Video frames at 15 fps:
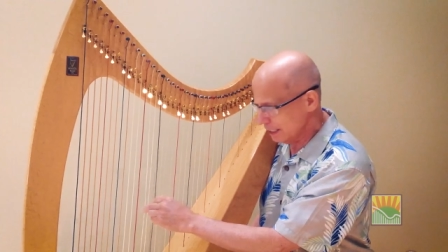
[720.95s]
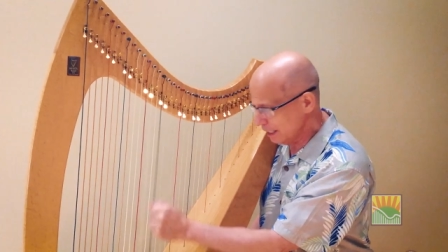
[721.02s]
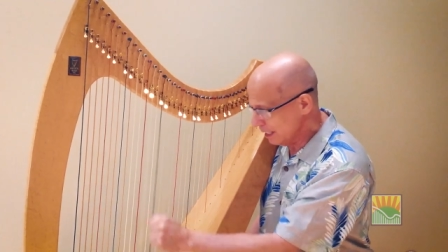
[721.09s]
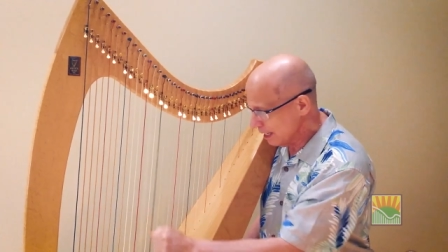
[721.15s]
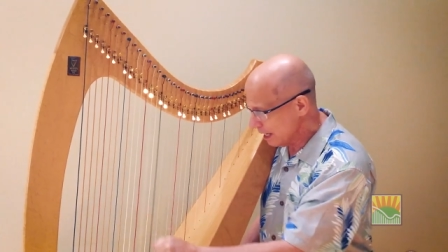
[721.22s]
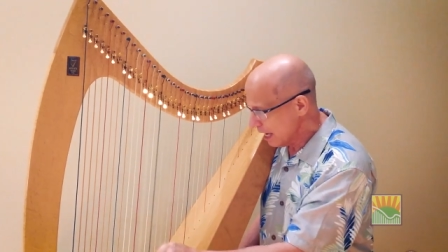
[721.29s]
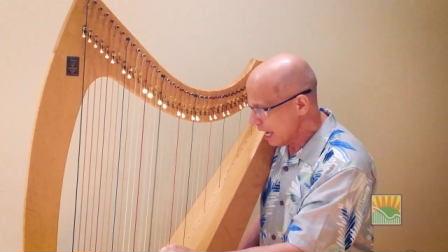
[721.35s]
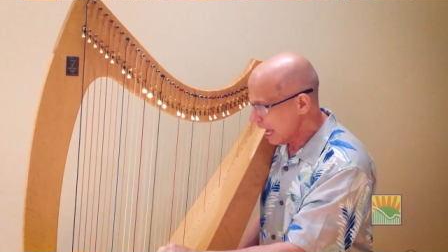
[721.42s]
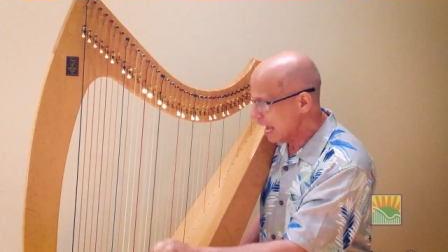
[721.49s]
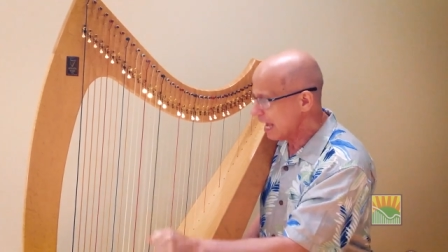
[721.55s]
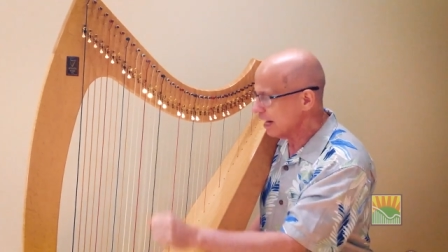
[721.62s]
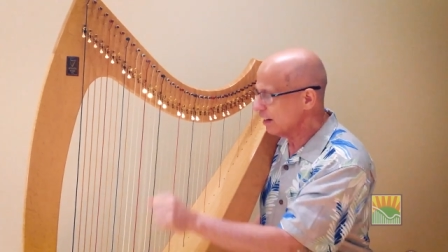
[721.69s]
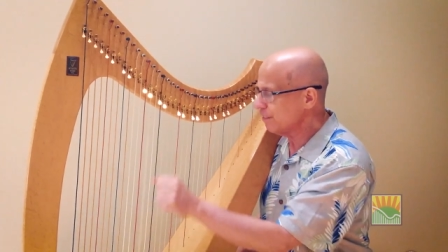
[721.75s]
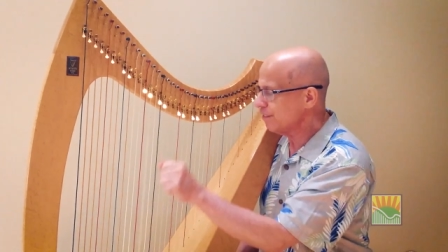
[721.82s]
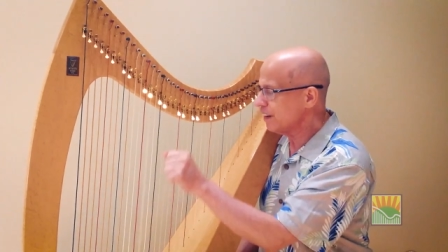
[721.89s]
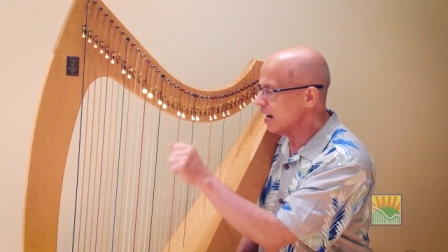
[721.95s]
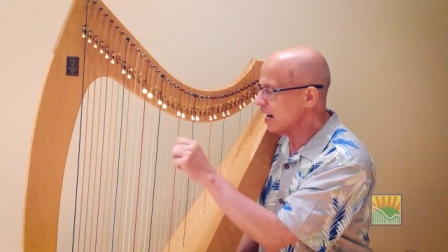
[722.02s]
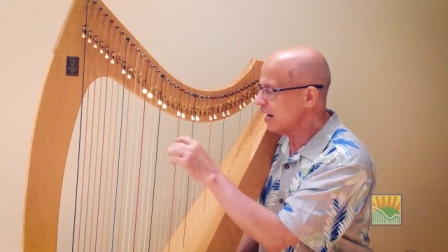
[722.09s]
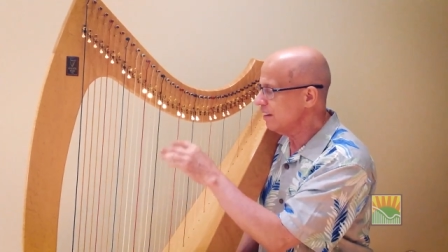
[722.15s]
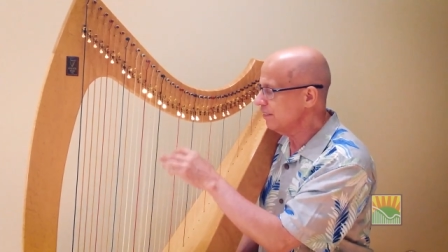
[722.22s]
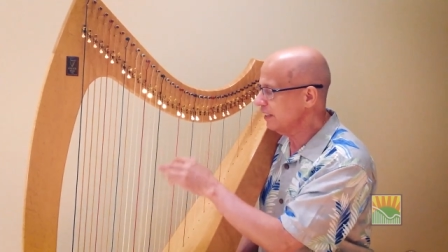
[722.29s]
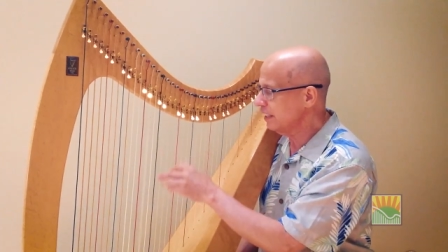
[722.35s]
and a
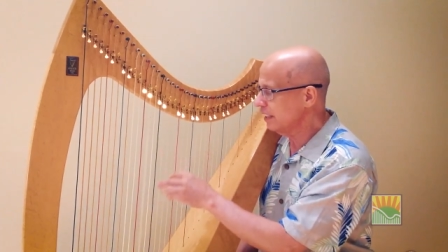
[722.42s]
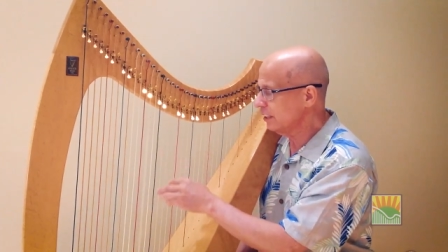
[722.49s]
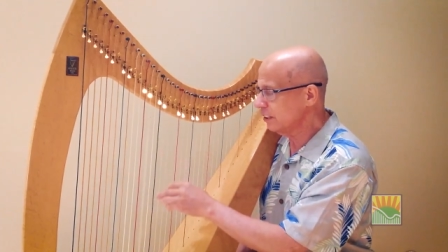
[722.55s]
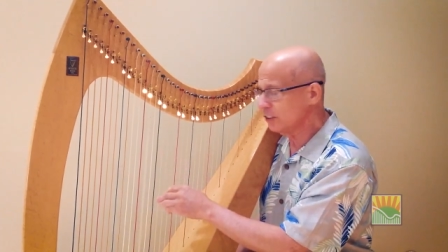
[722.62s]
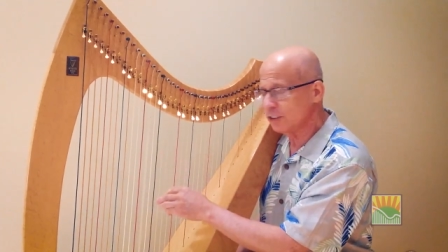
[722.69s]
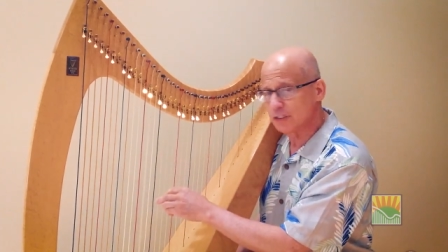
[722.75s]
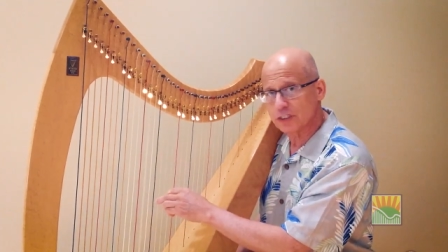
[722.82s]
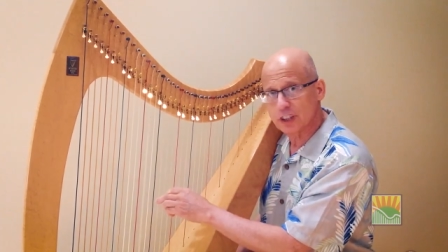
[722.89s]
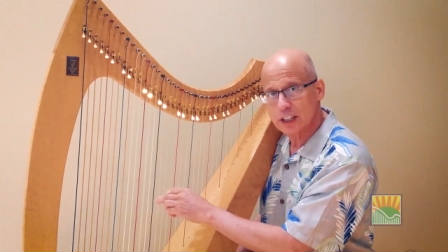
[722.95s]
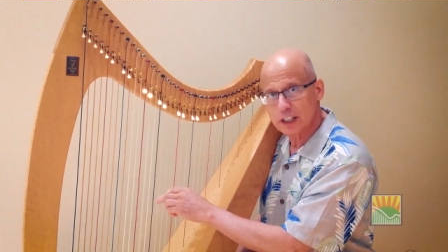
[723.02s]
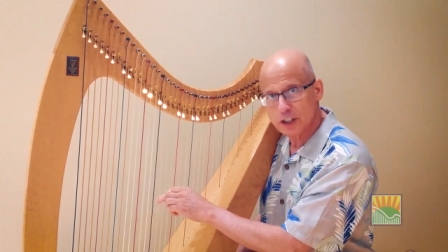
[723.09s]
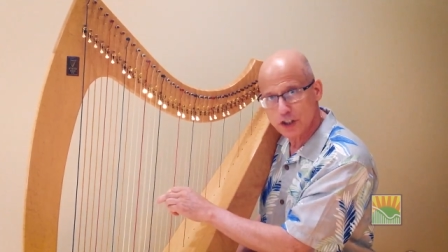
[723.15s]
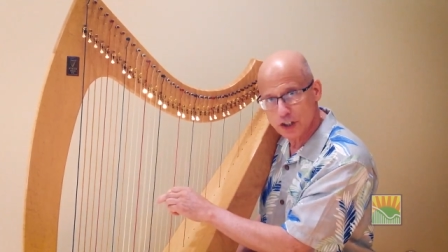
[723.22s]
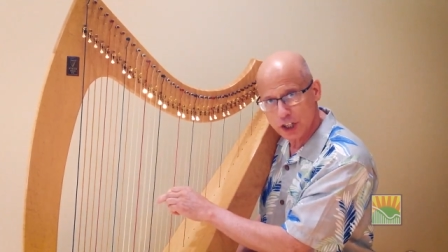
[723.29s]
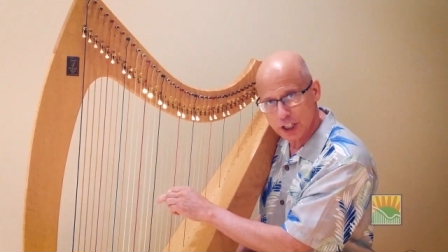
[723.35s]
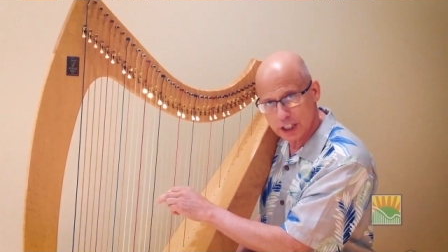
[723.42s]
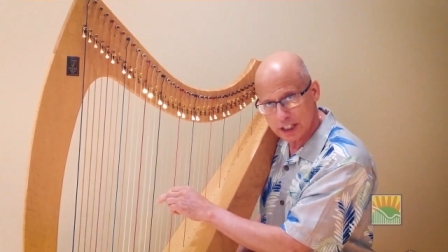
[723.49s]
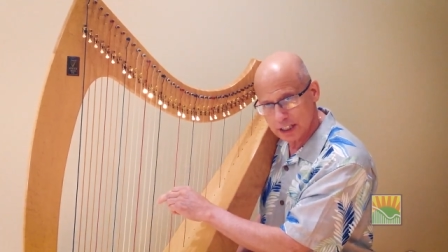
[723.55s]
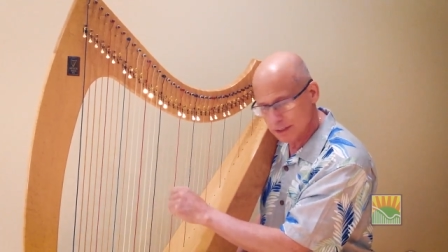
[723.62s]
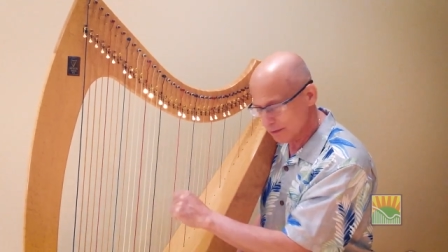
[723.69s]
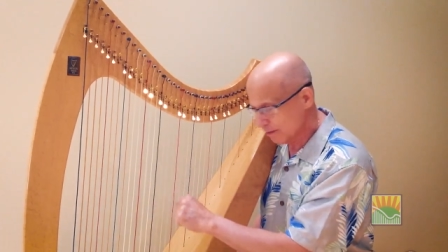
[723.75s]
5 is G.